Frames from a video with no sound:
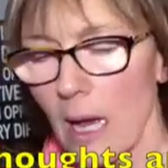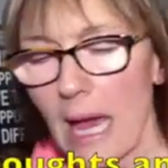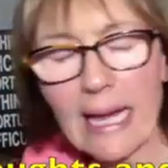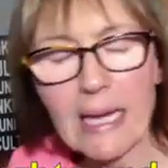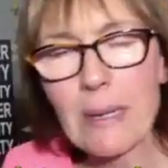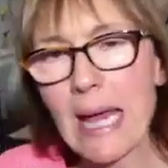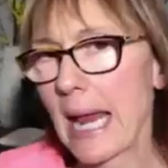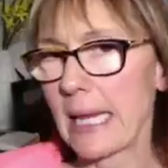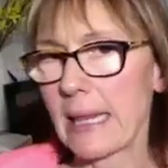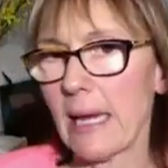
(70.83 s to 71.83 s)
It can be
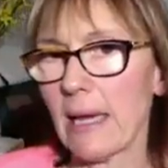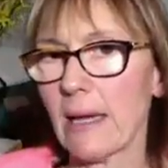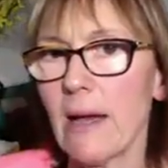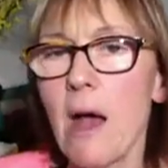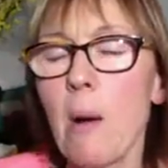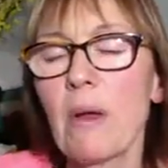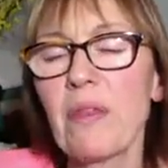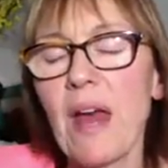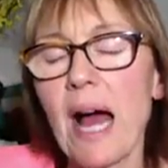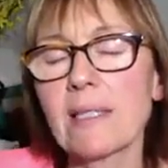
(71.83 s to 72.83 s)
anything, but
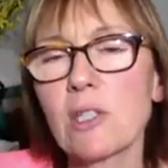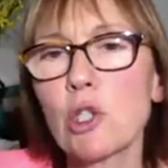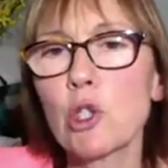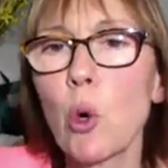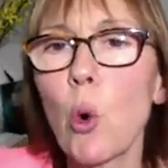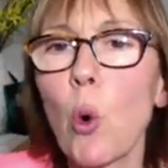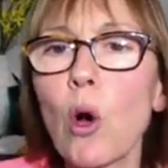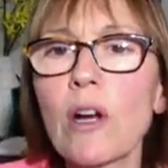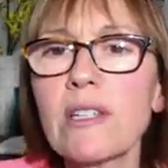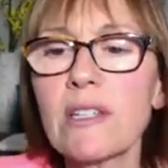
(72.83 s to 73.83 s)
that's
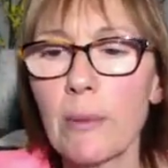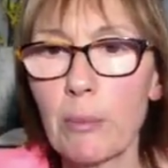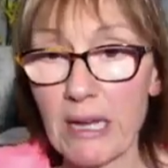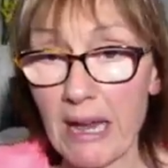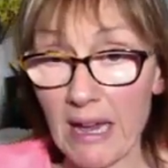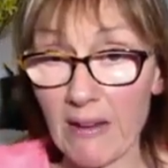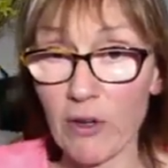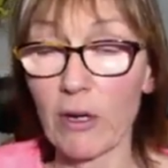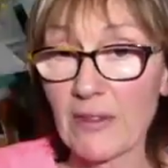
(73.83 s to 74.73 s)
towards behavior.